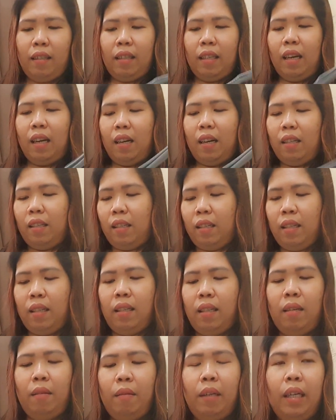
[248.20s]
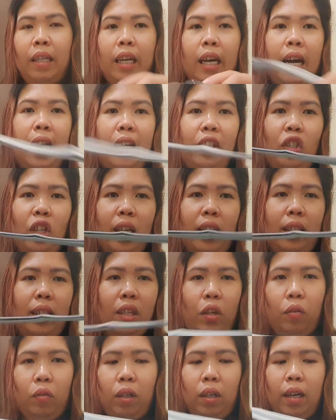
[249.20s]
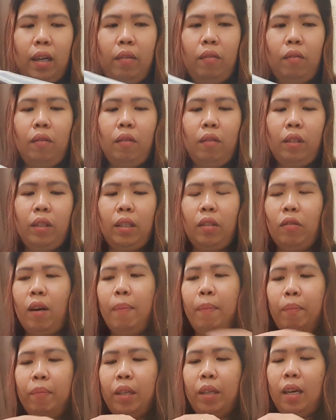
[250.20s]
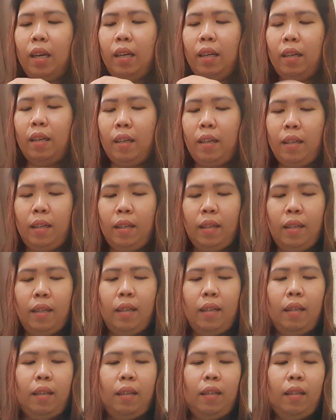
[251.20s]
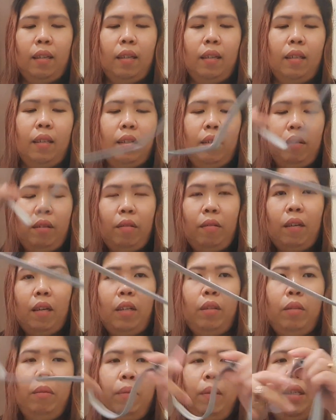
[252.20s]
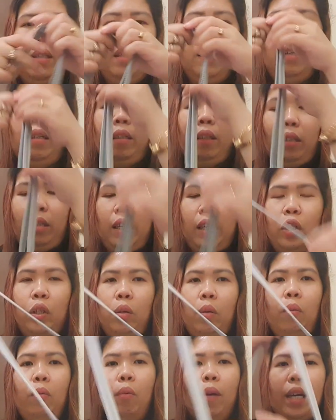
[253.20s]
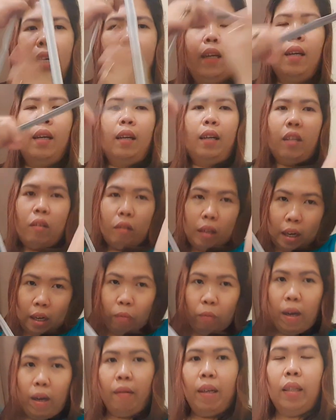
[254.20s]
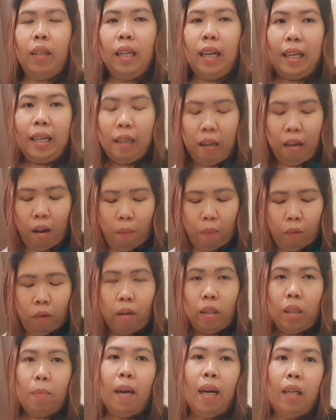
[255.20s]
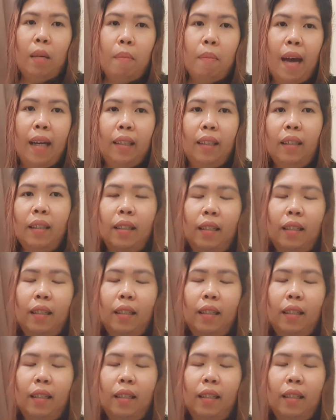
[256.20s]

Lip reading: Tapos, na-adjust yung, strap niya. So, you can do it in 2 ways. You can wear it like a crossbody bag.